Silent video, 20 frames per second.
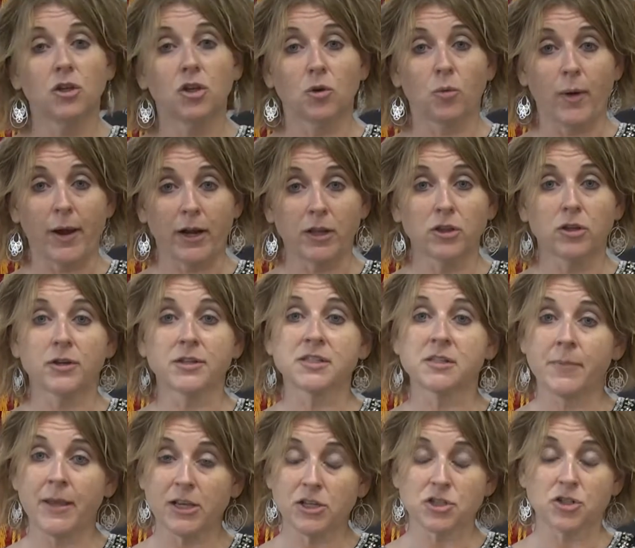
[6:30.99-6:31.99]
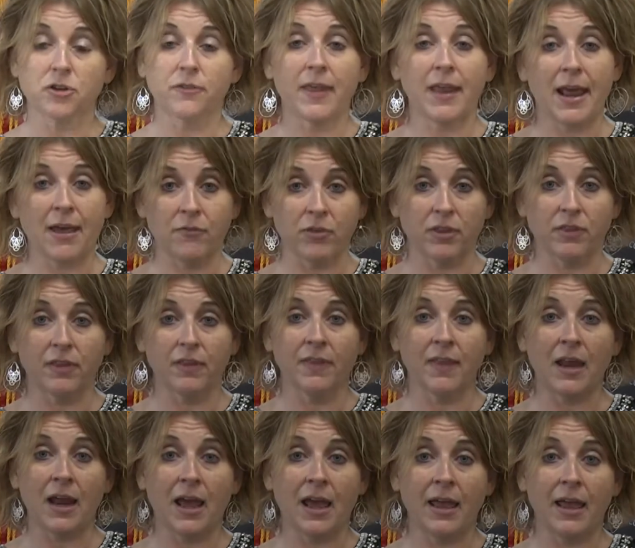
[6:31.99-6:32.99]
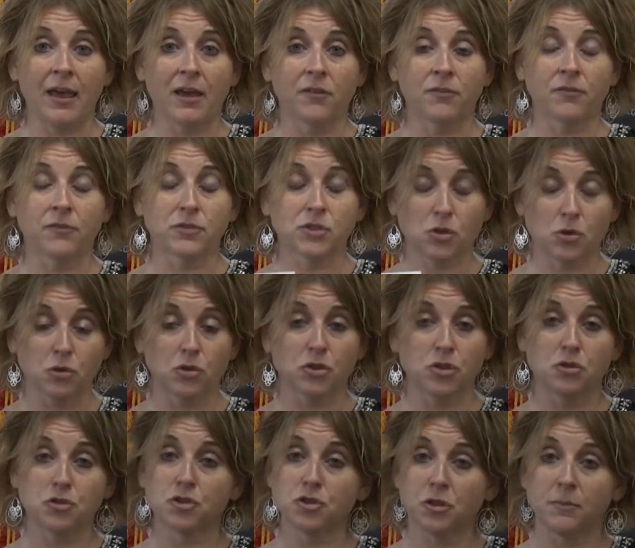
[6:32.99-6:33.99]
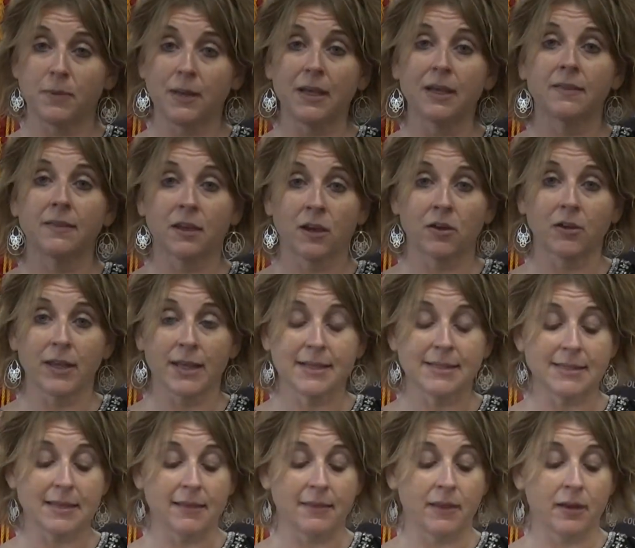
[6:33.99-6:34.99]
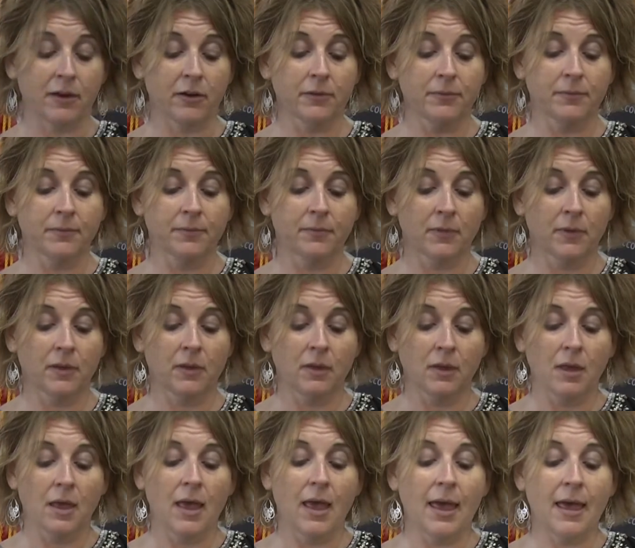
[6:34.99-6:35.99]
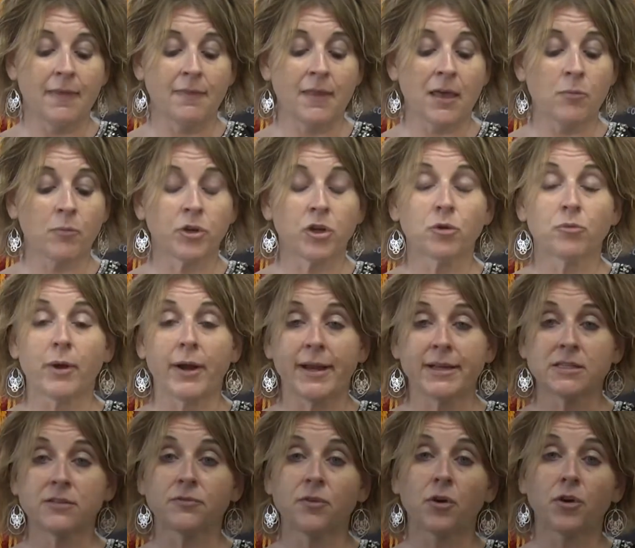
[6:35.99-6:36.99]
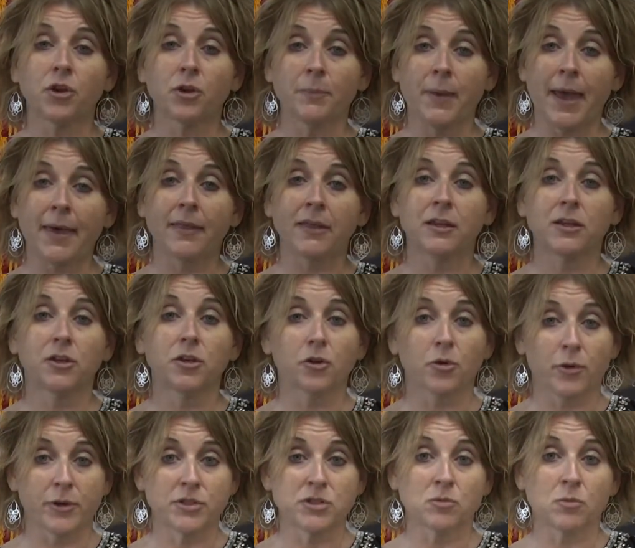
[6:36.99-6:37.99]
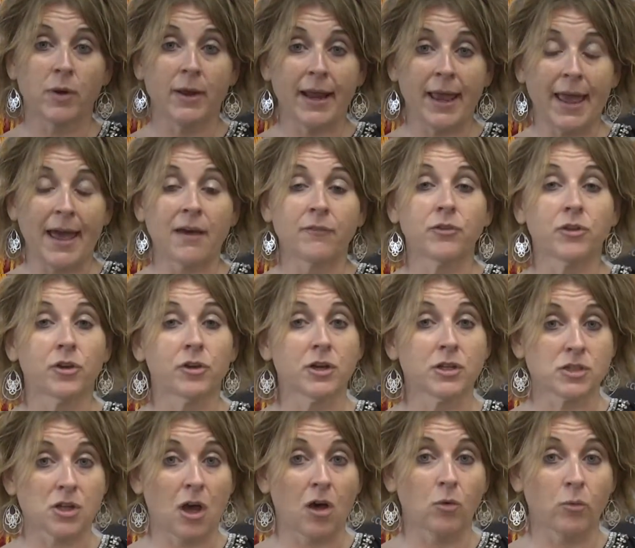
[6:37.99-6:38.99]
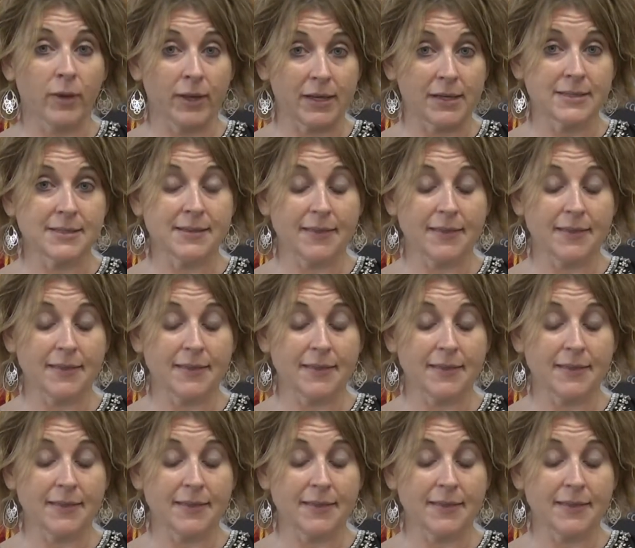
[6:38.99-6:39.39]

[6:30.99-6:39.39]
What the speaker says: you'll want to look to make sure that everything that I have told you should be in there is in there. And then when you're ready to vote your ballot, you're going to want to have your adult witness